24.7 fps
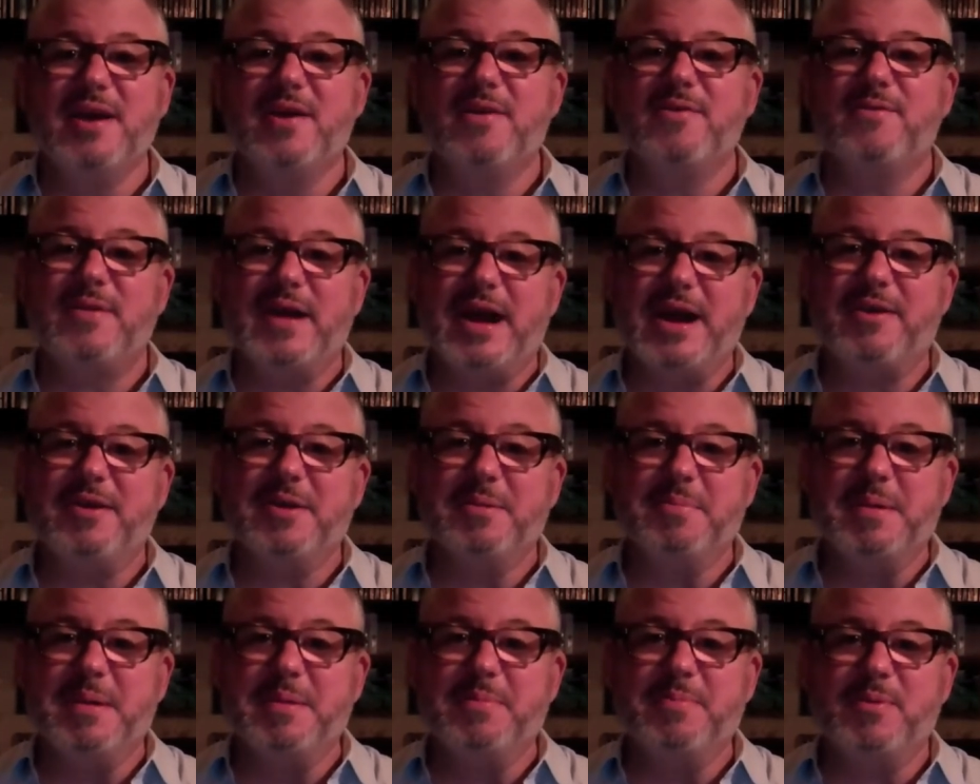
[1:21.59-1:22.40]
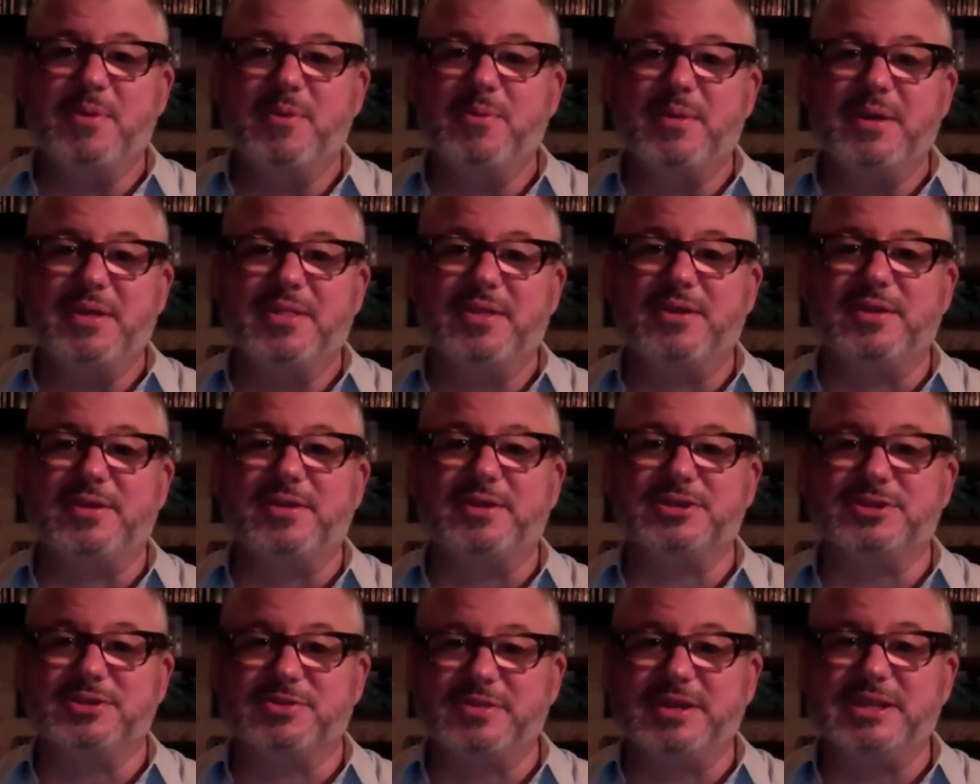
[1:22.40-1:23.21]
Firing people, whether
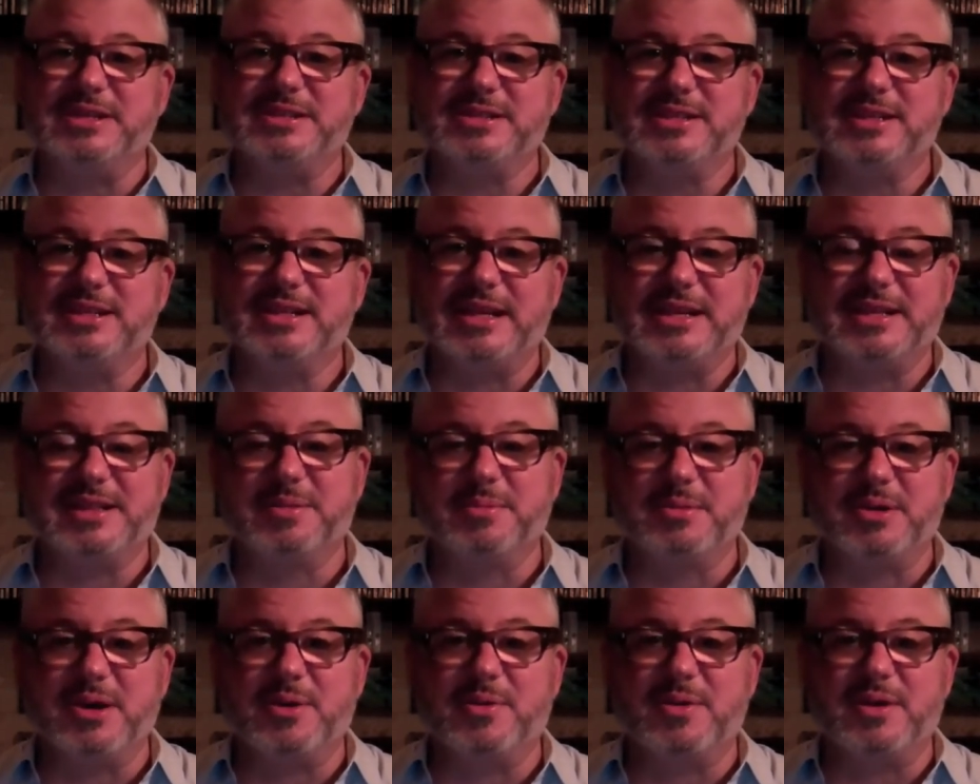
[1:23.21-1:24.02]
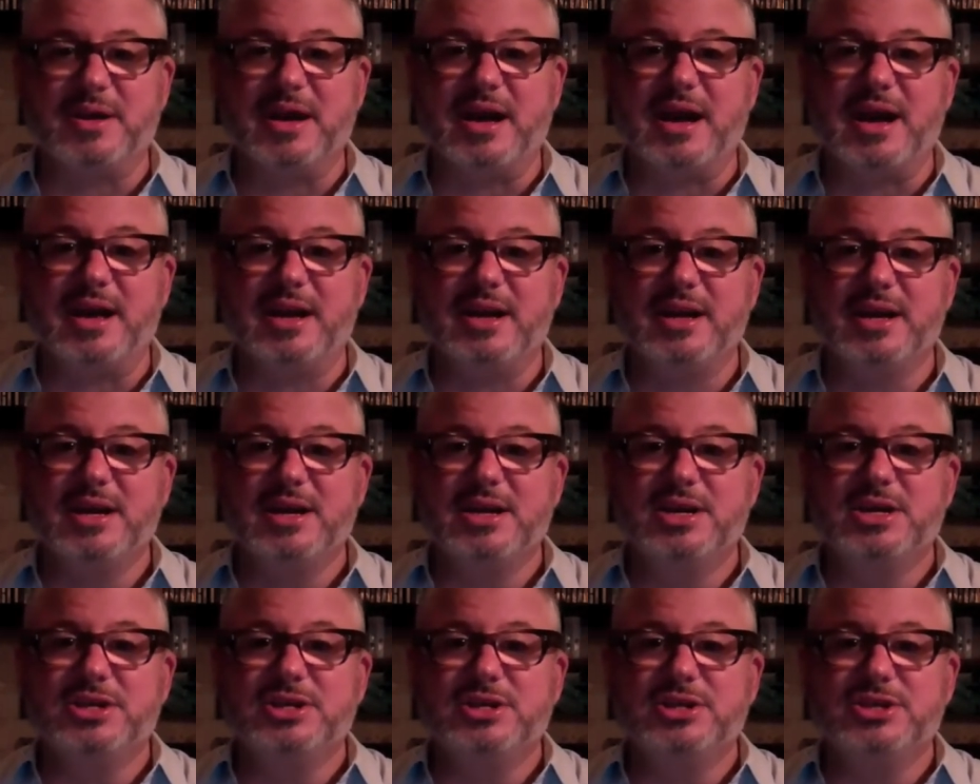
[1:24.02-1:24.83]
there's a reason to let them go or not,
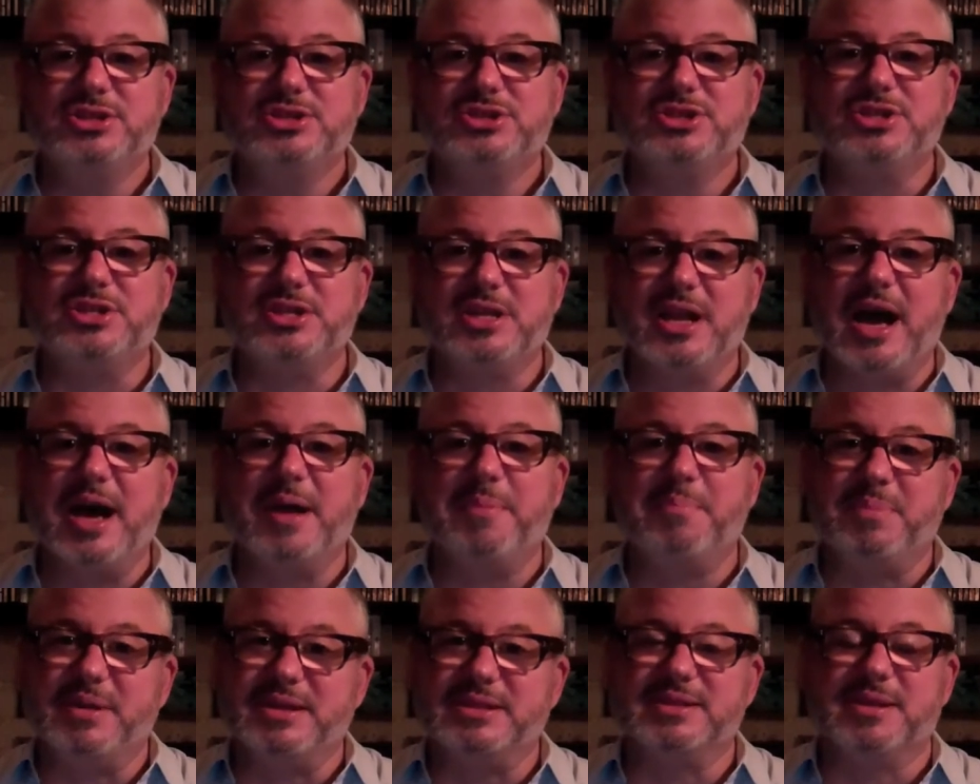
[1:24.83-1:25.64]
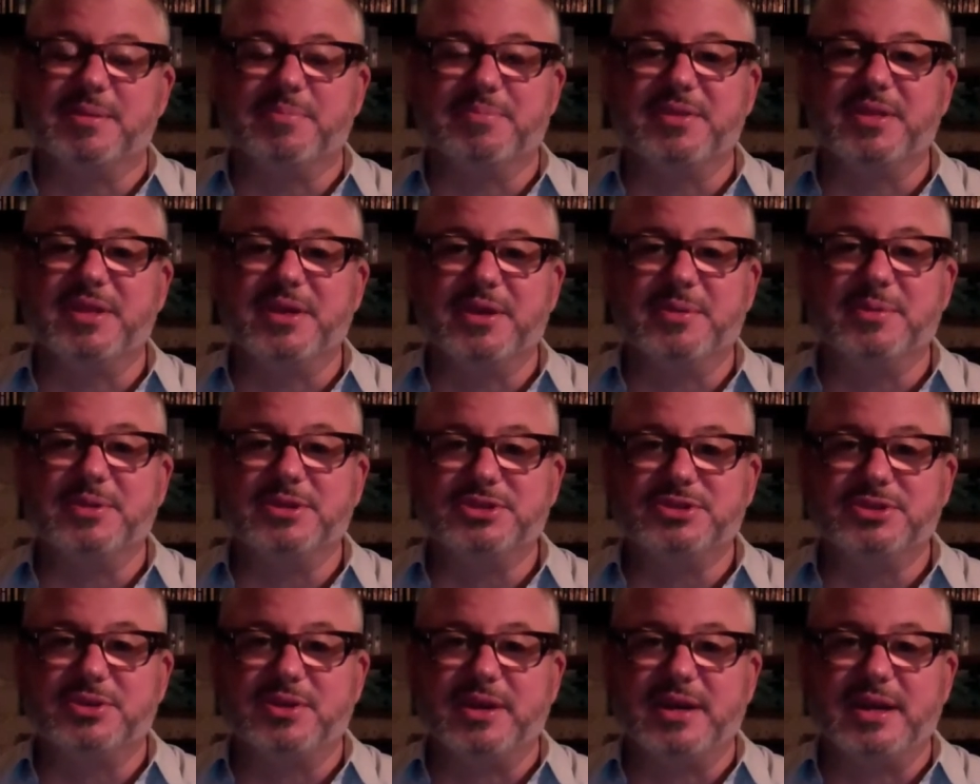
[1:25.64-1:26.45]
should not be something you
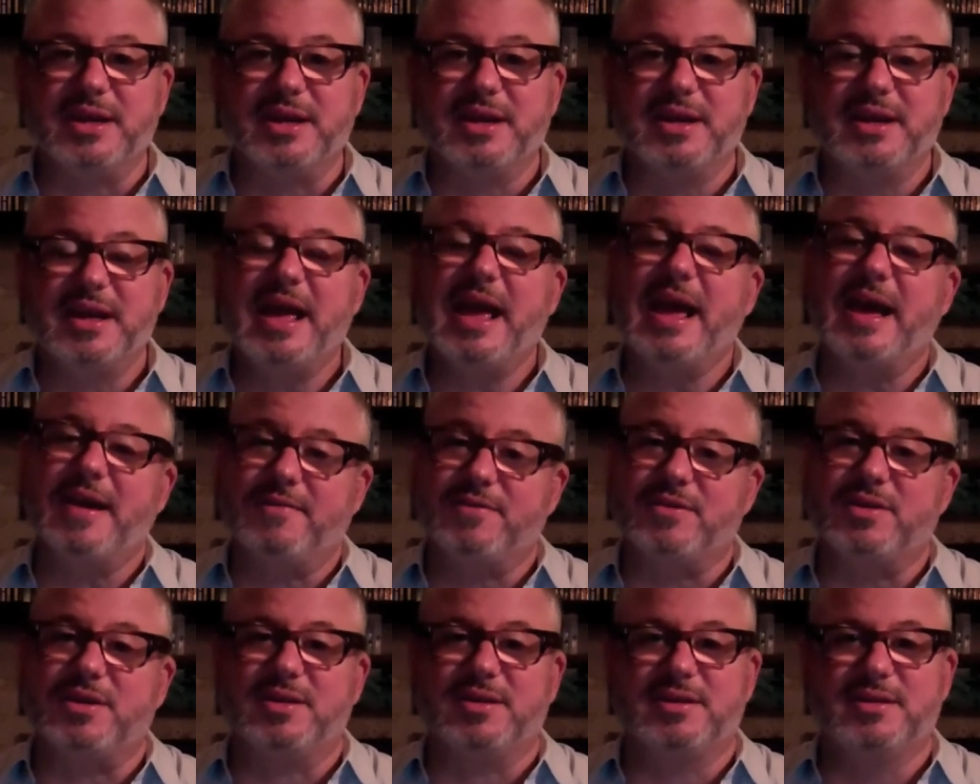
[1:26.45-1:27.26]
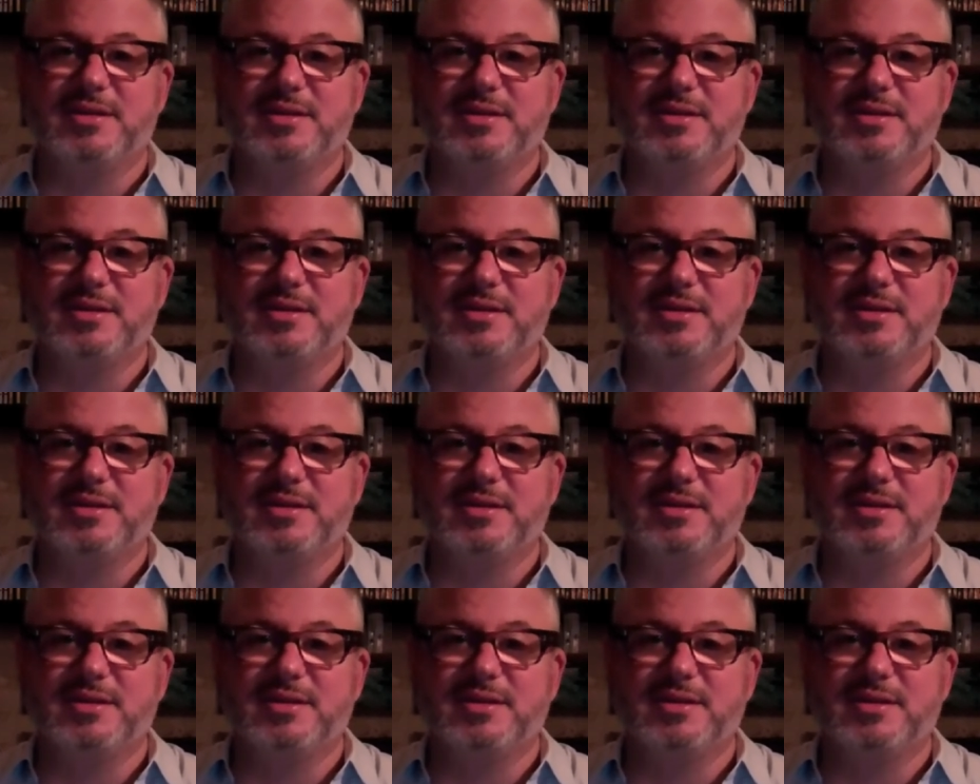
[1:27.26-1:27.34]
enjoy. Ever.